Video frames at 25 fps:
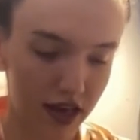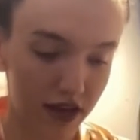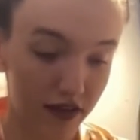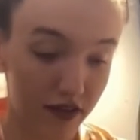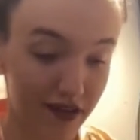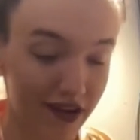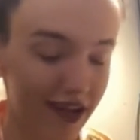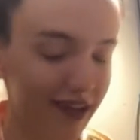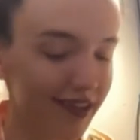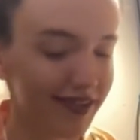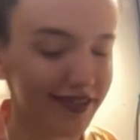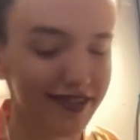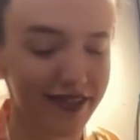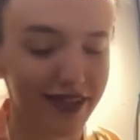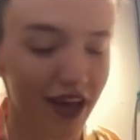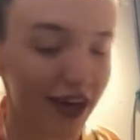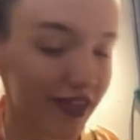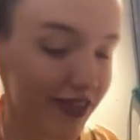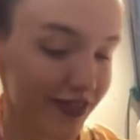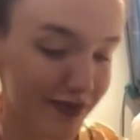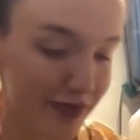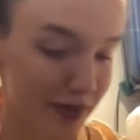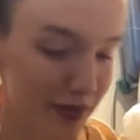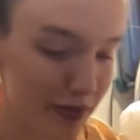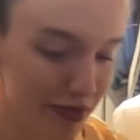Or as
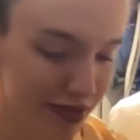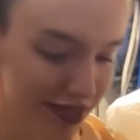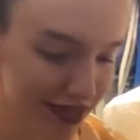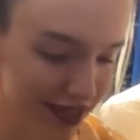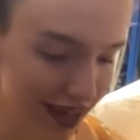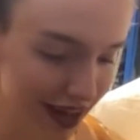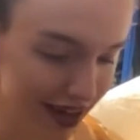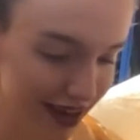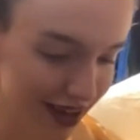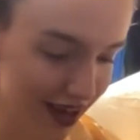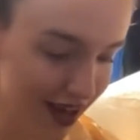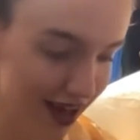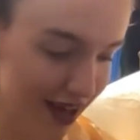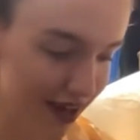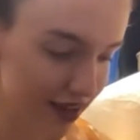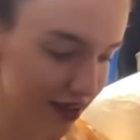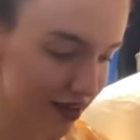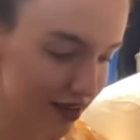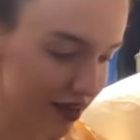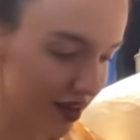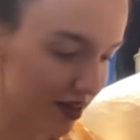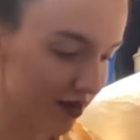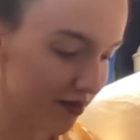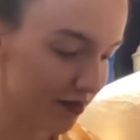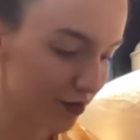other people say, I,
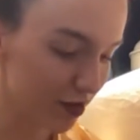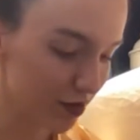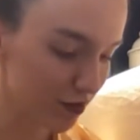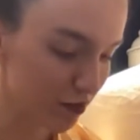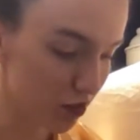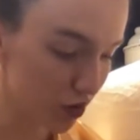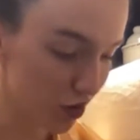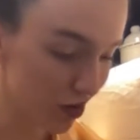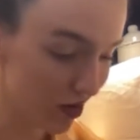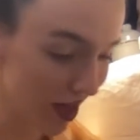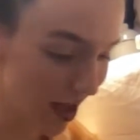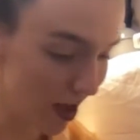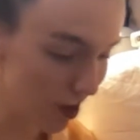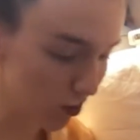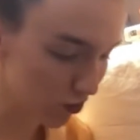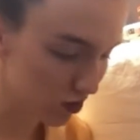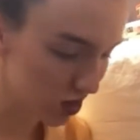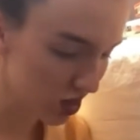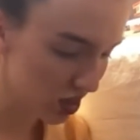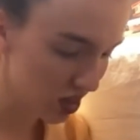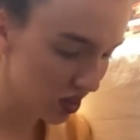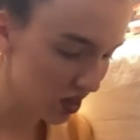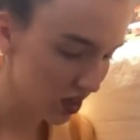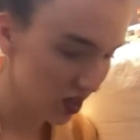I would burn out.